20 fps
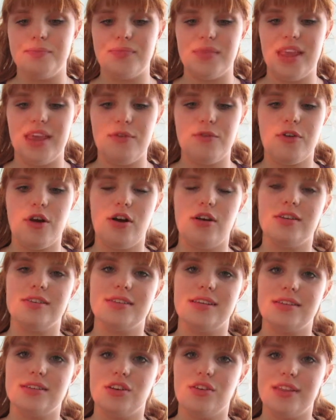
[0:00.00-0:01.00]
gift cards
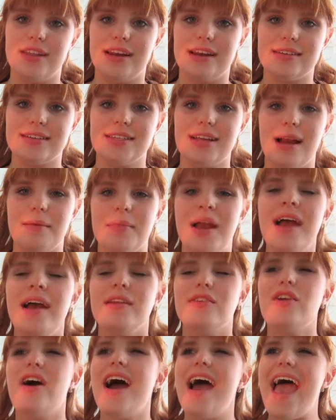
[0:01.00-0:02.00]
until the next time.
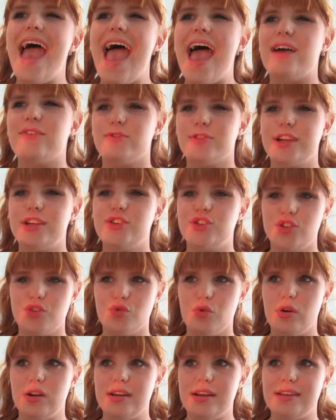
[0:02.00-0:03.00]
Not every
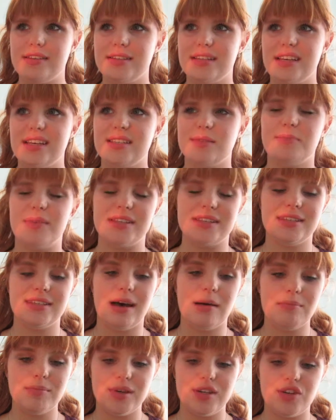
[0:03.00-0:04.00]
store does this, but
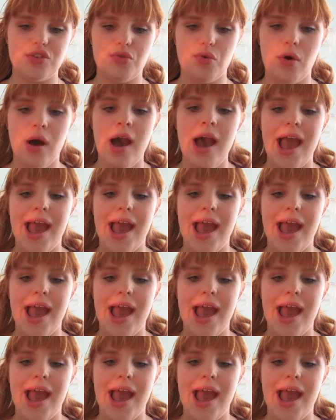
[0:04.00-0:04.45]
some do,